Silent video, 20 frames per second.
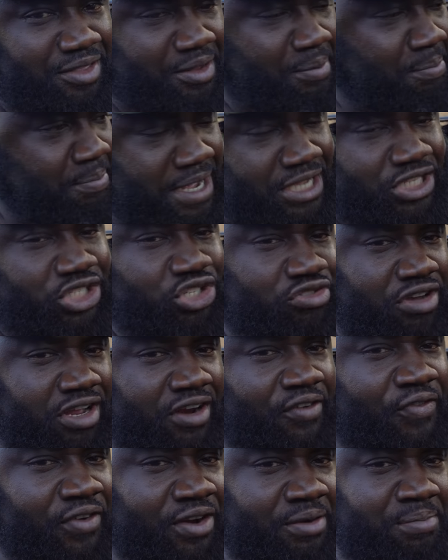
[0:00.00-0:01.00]
The best
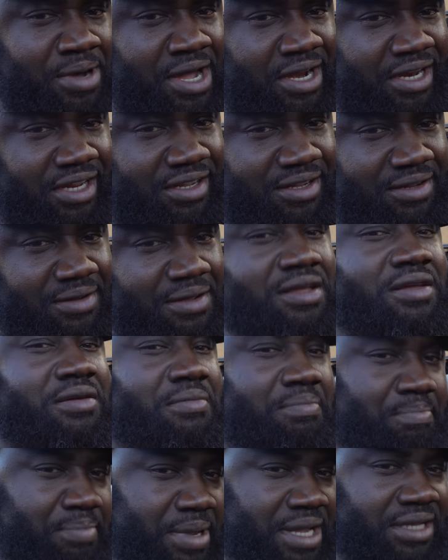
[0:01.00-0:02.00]
trailer for the money.
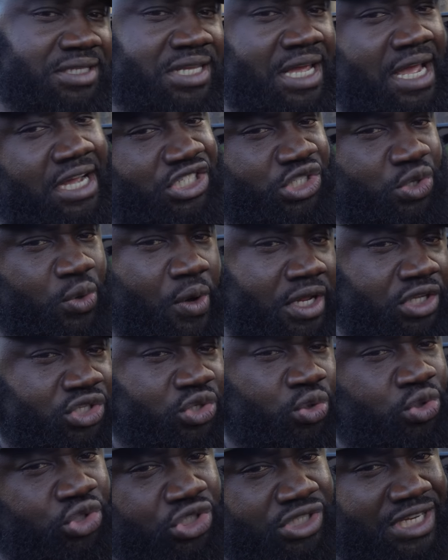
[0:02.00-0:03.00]
Big Tex,
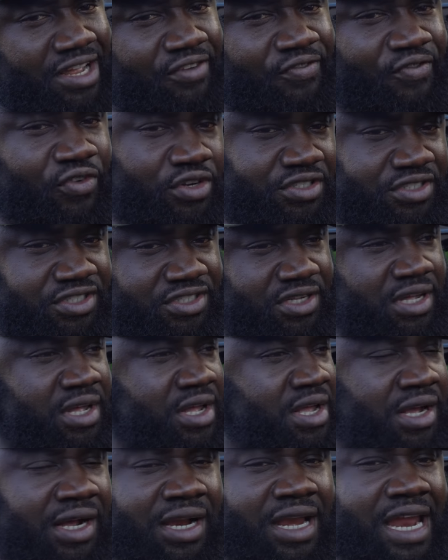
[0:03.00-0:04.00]
22 GN for
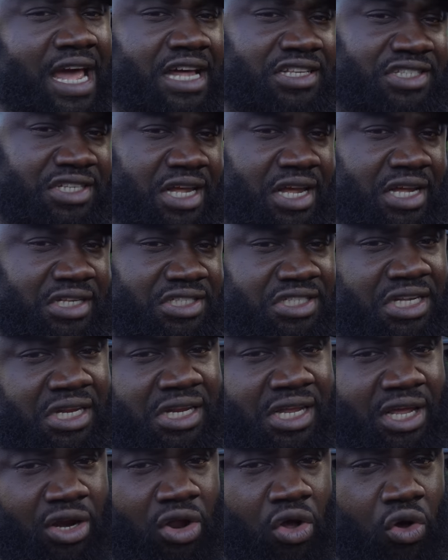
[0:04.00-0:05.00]
Class A
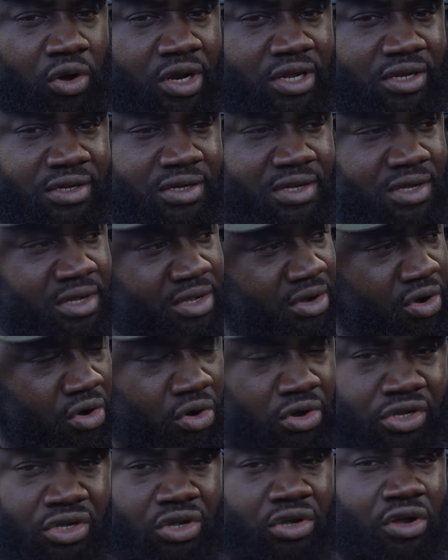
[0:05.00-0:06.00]
CDL holder
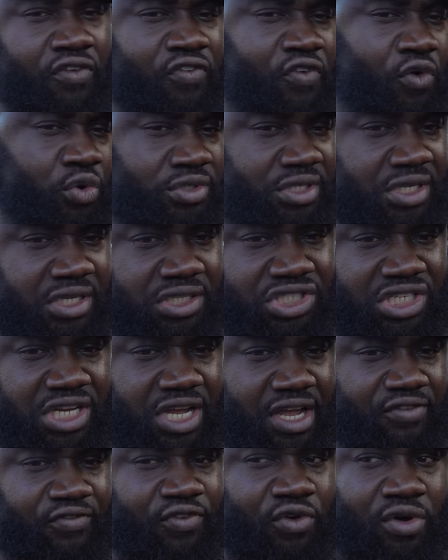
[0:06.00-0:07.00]
or you can go
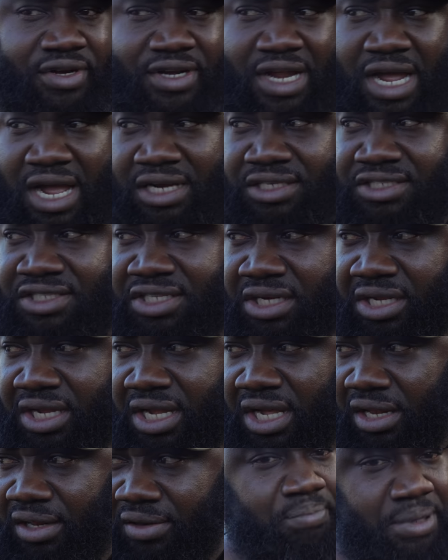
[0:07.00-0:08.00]
14GN for a
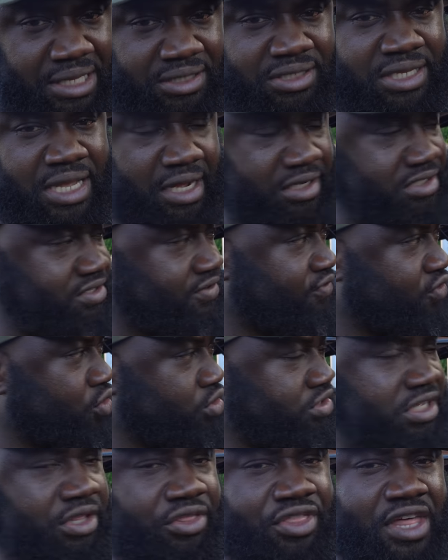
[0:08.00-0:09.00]
non-CDL. Big Tex,
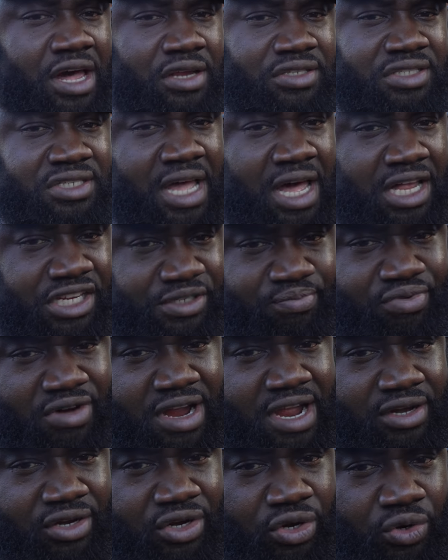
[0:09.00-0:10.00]
$14,000,
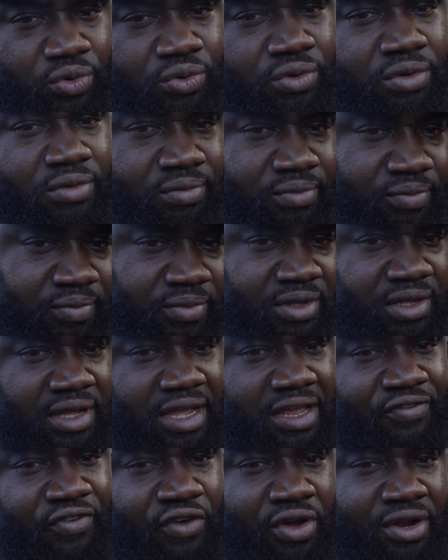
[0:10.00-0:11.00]
brand new,
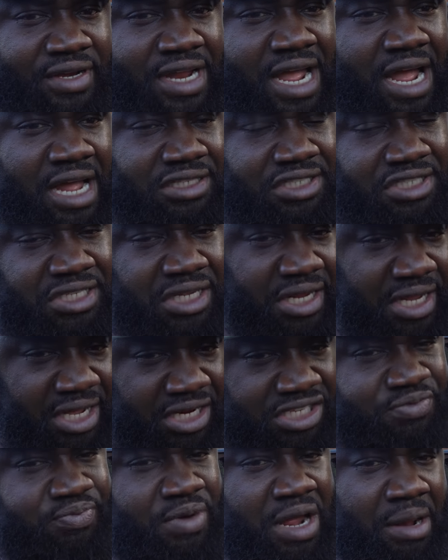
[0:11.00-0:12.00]
and for a
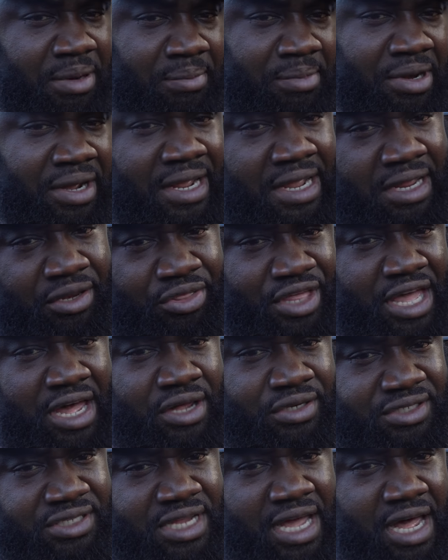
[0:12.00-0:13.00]
non-CDL, it's probably about
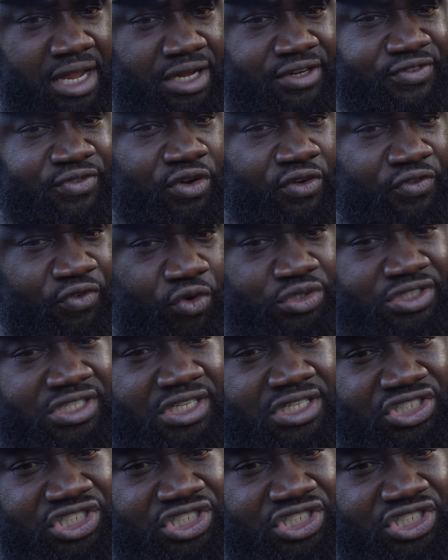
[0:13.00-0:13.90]
$8,000 for a 14